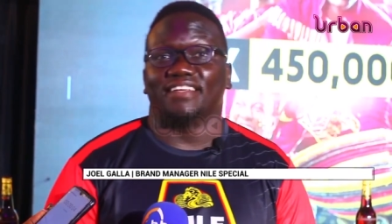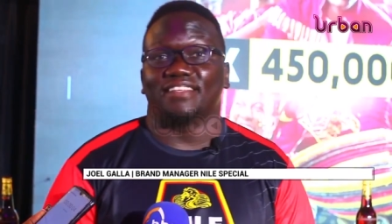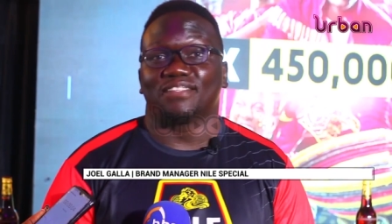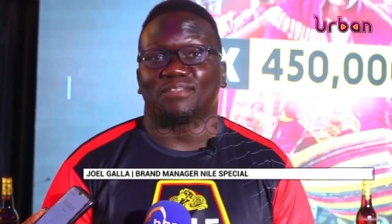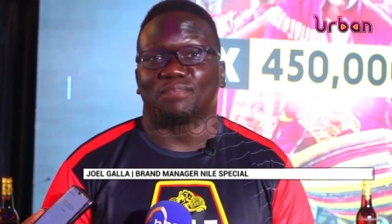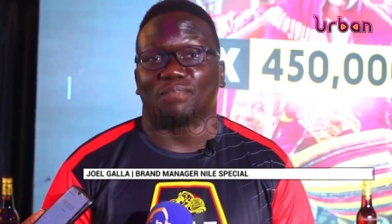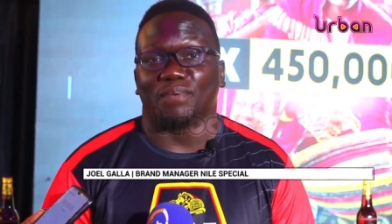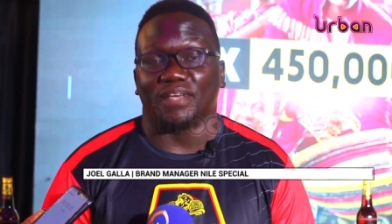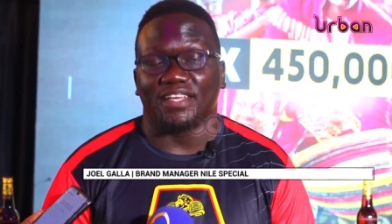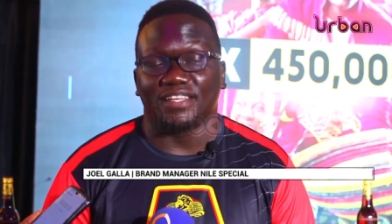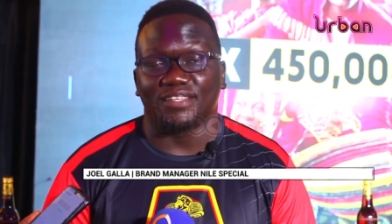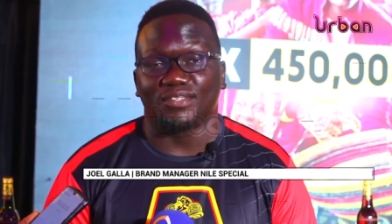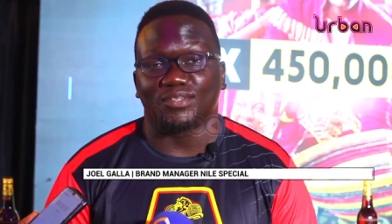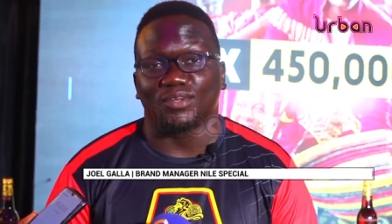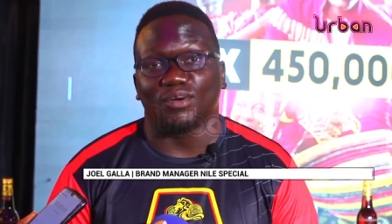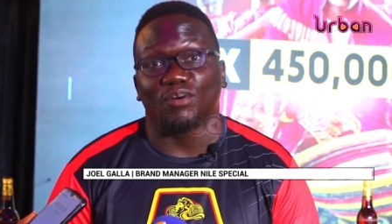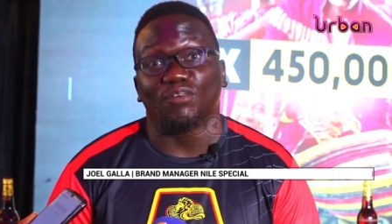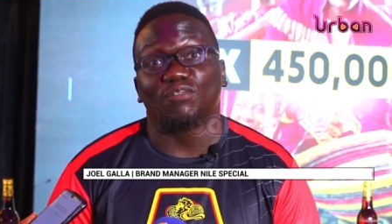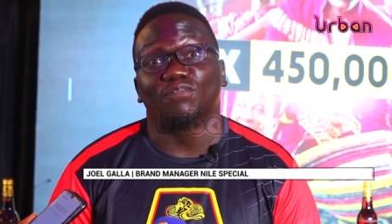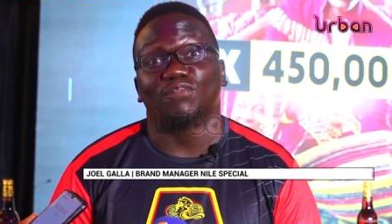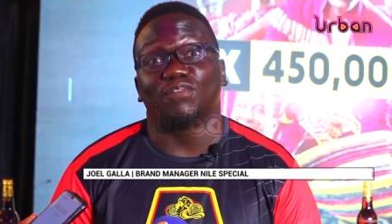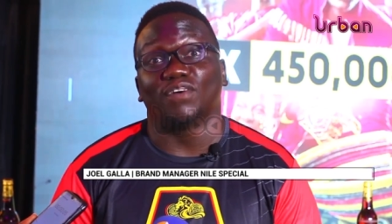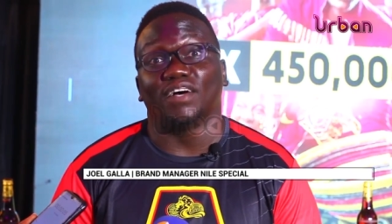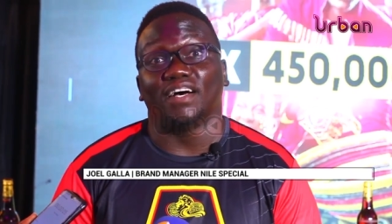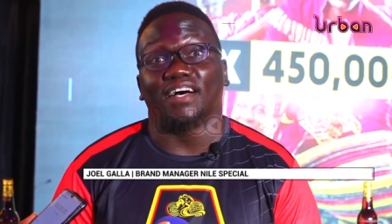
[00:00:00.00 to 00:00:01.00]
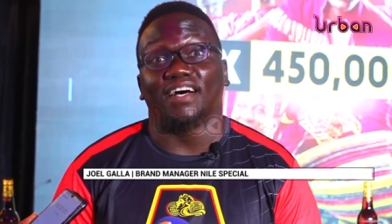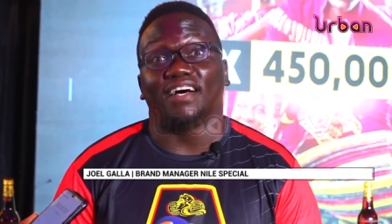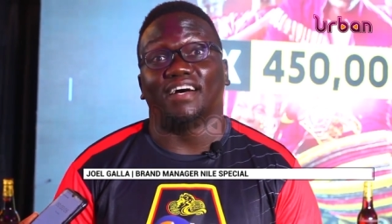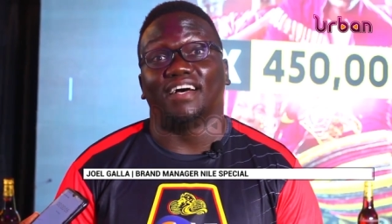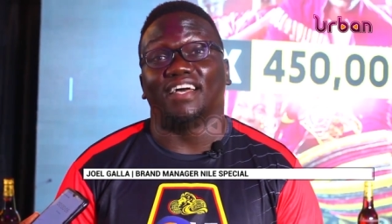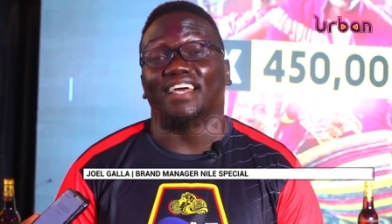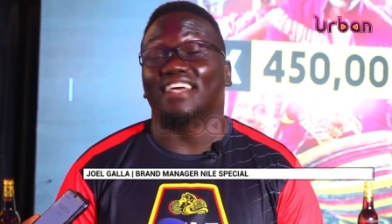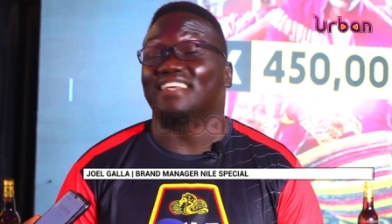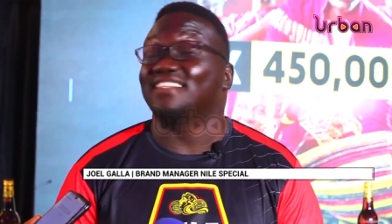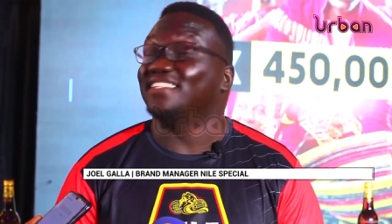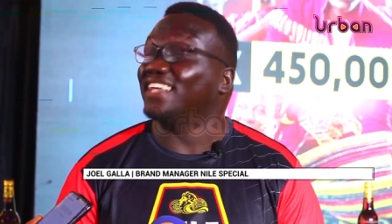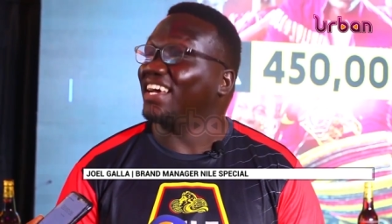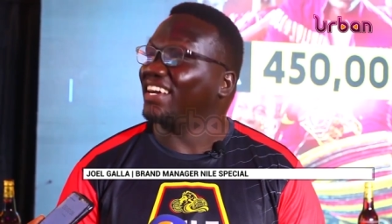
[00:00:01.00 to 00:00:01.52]
a space of uh,
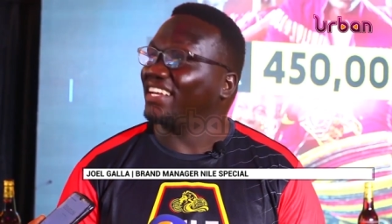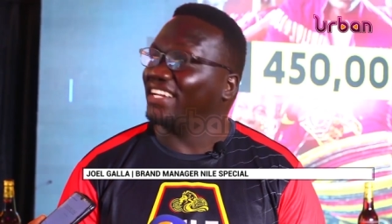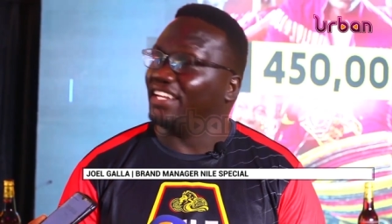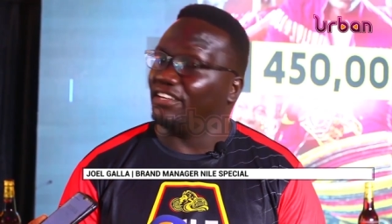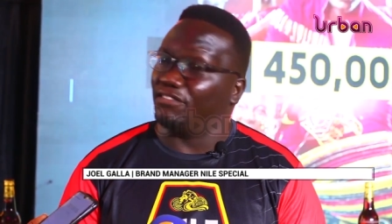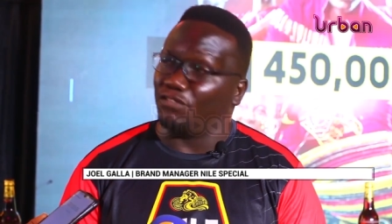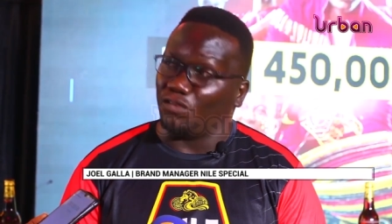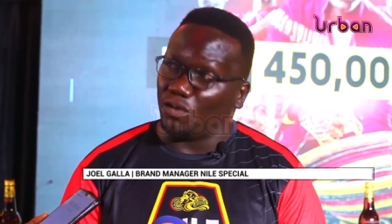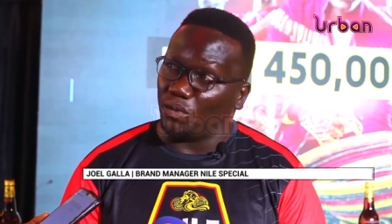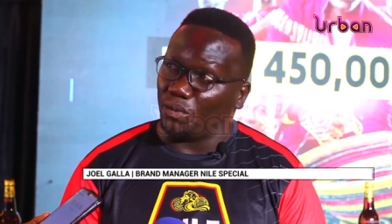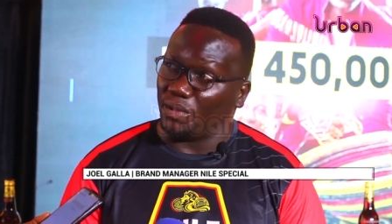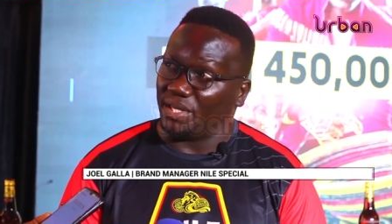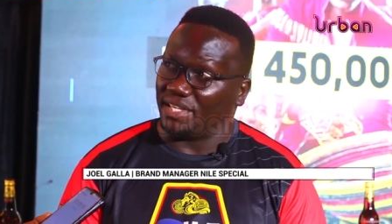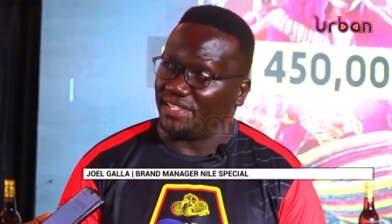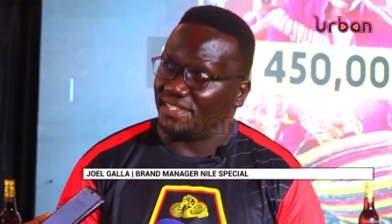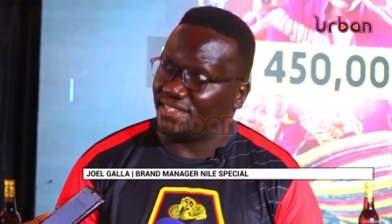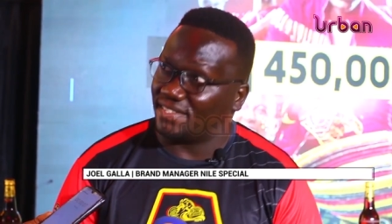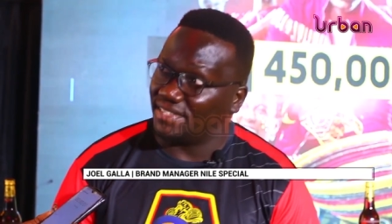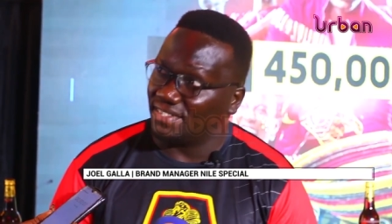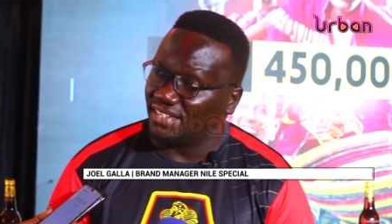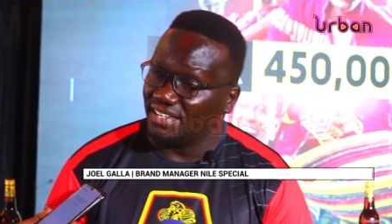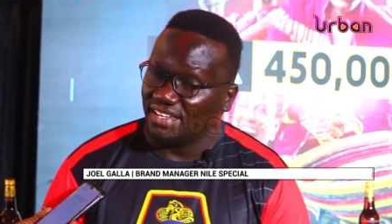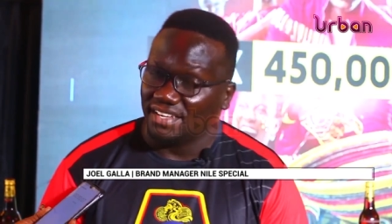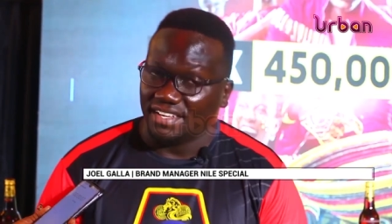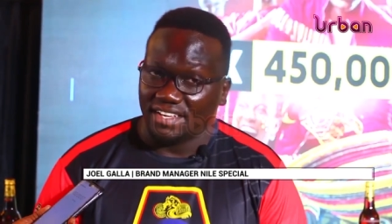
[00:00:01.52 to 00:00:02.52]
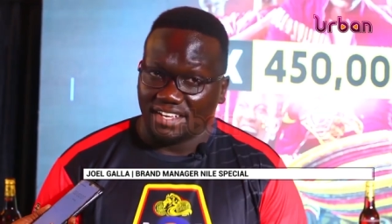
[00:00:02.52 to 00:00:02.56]
exactly four weeks